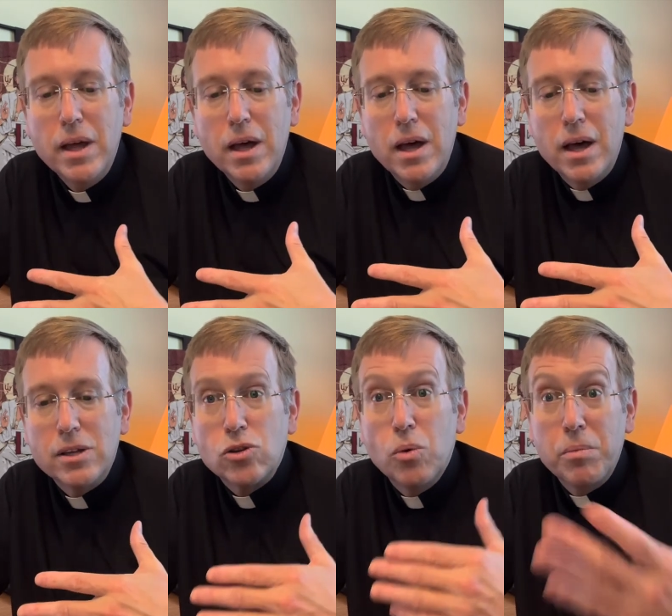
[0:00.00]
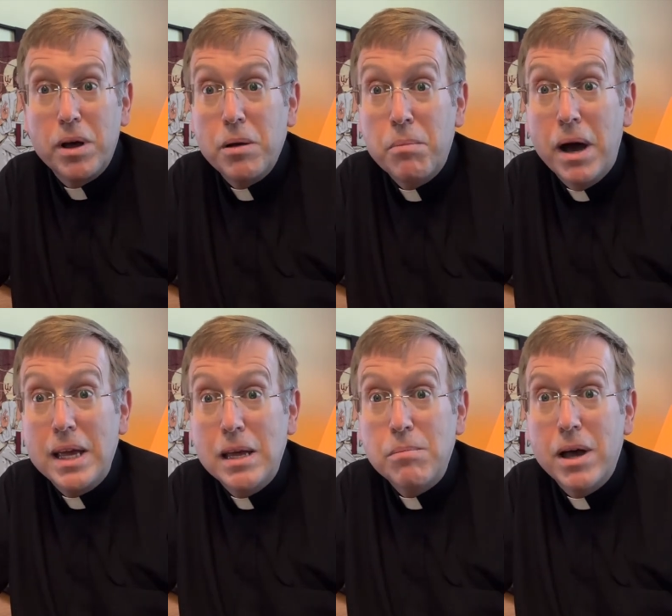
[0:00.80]
Uh, so my
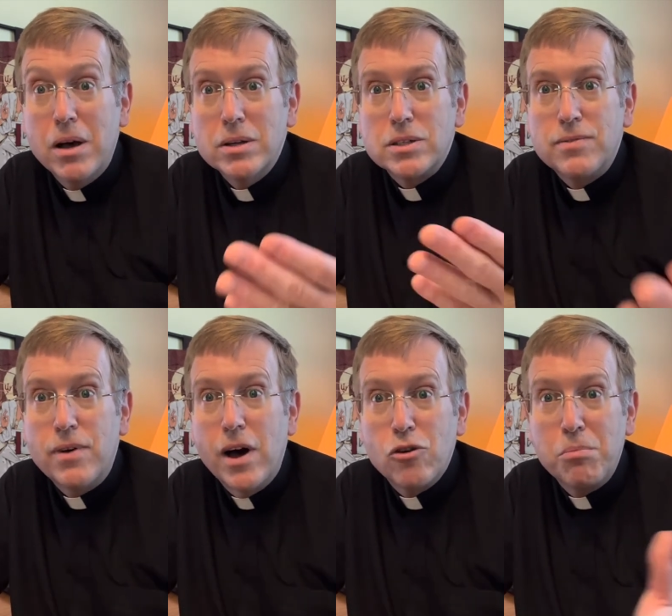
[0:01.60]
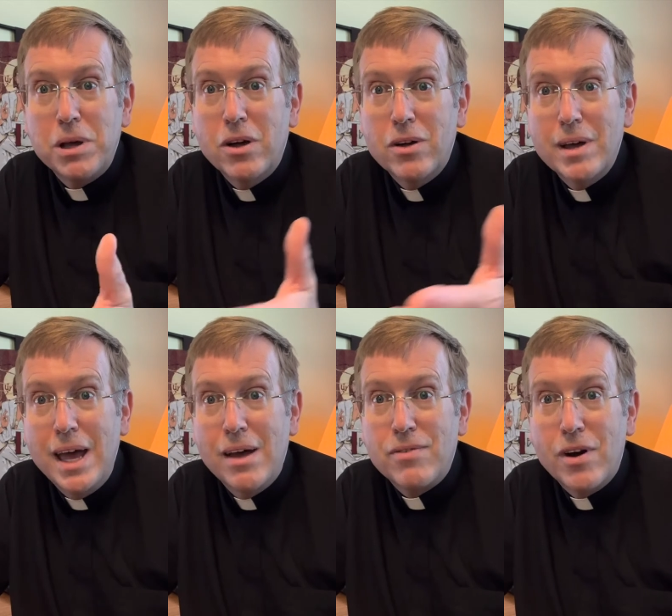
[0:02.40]
email is fatherbill
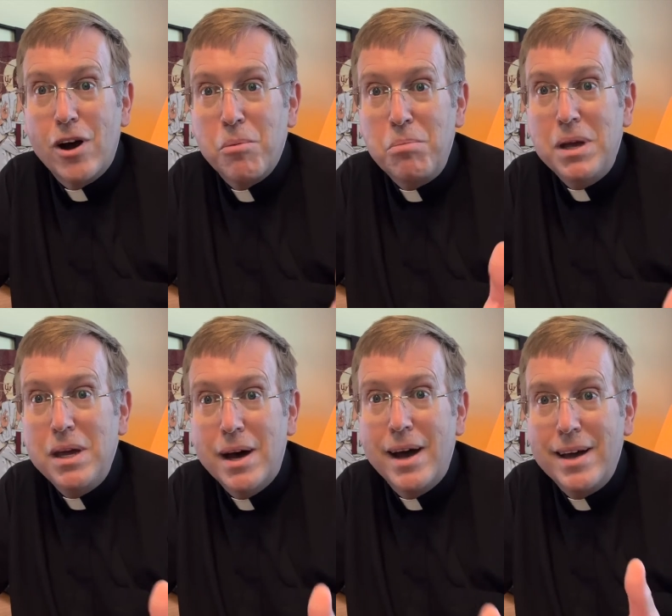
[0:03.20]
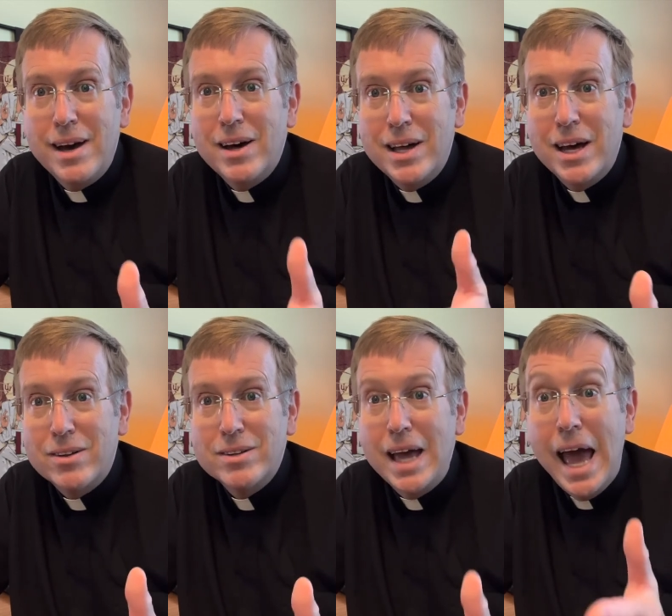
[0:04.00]
f r b i l
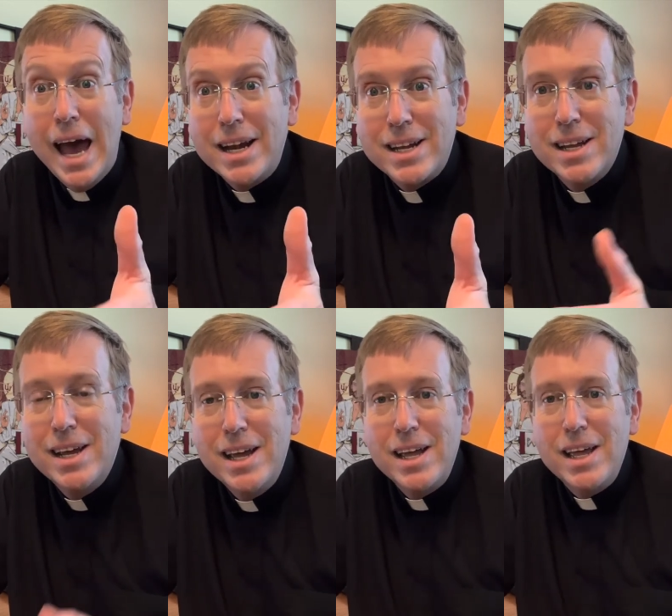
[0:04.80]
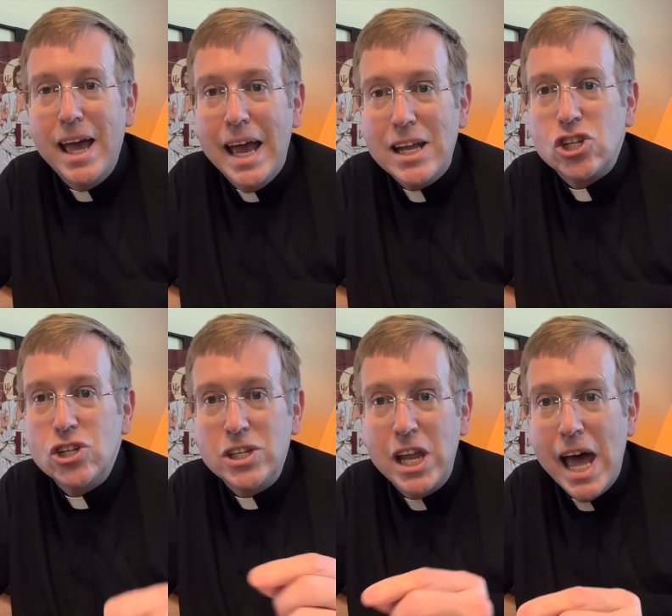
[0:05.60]
l at
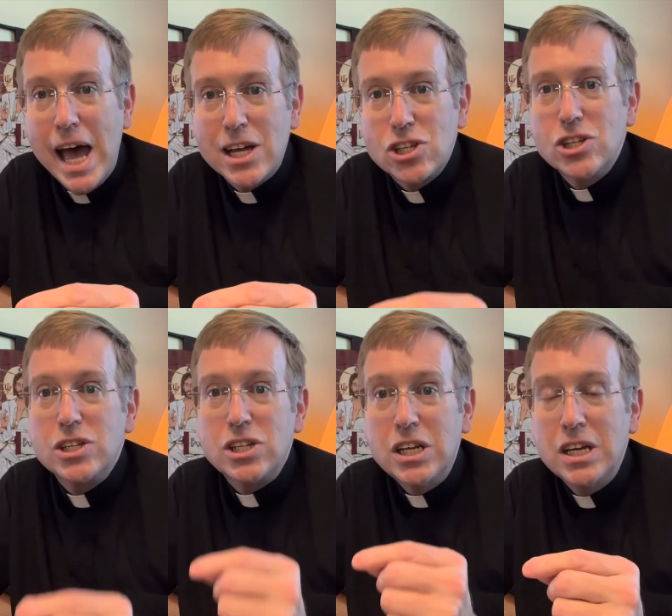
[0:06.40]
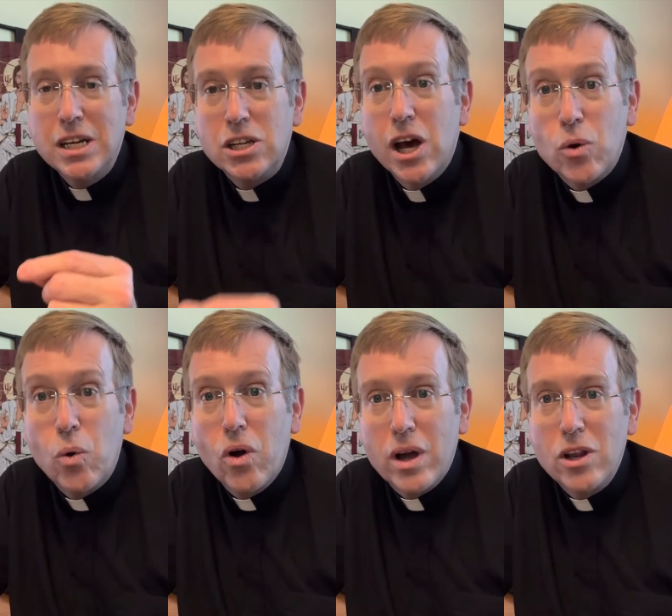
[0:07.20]
h dash t dot
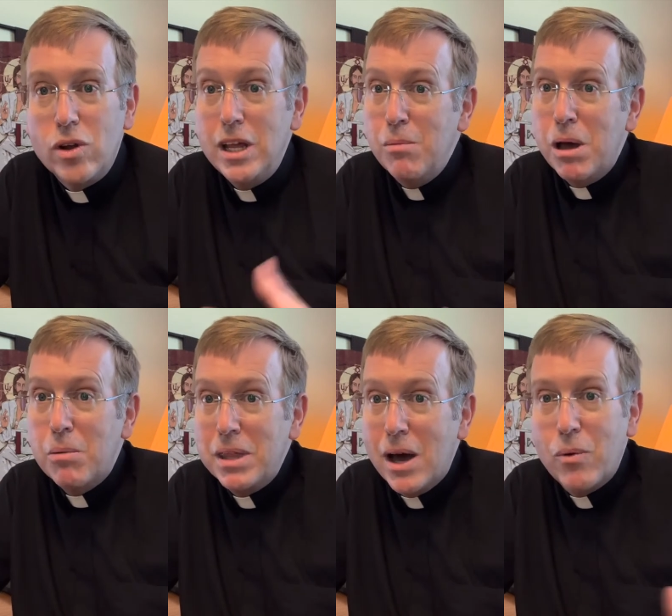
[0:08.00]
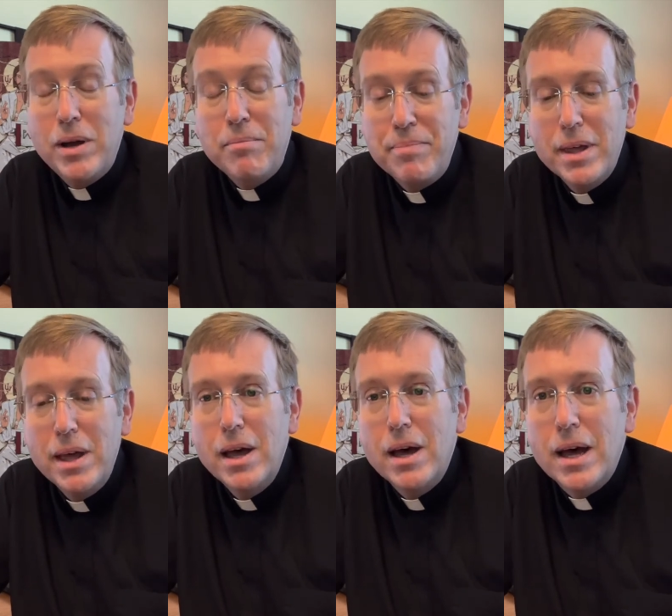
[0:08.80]
org, and you can email me that way.
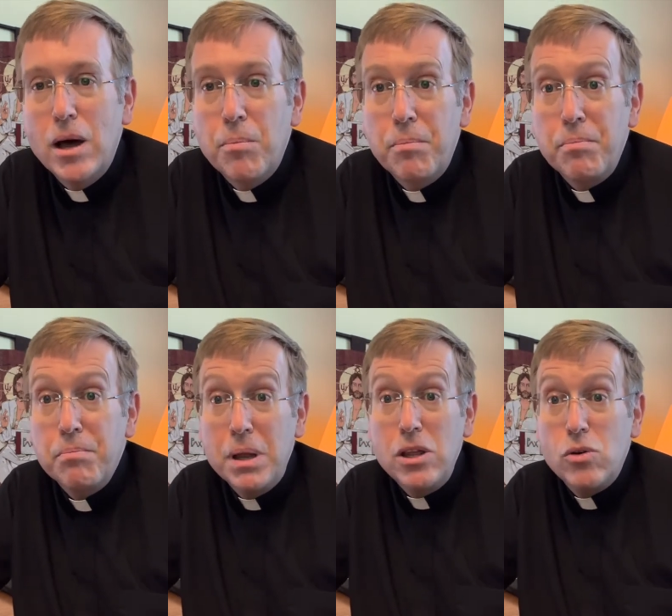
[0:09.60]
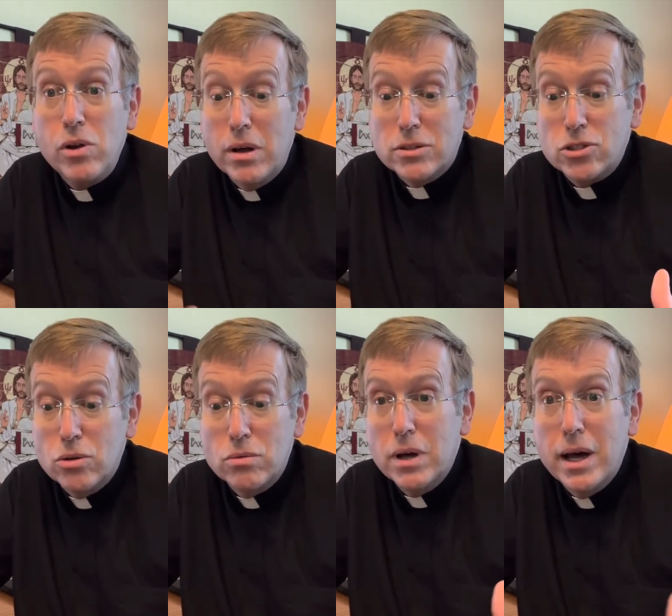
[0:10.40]
Um, but you can
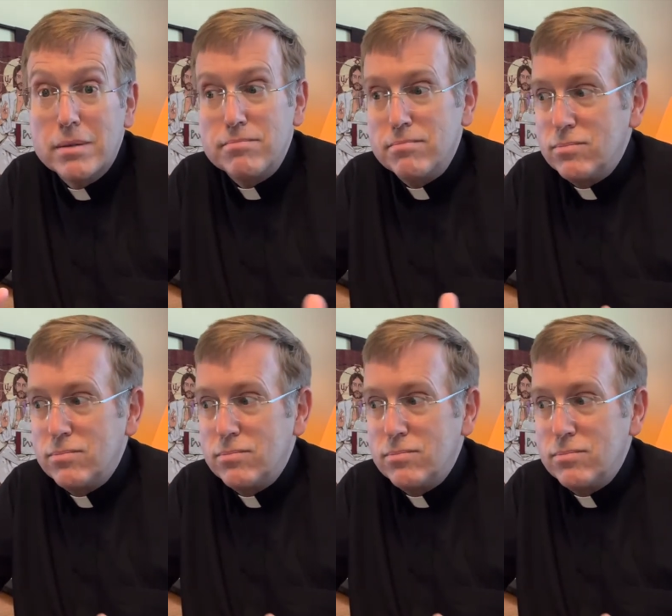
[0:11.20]
also uh,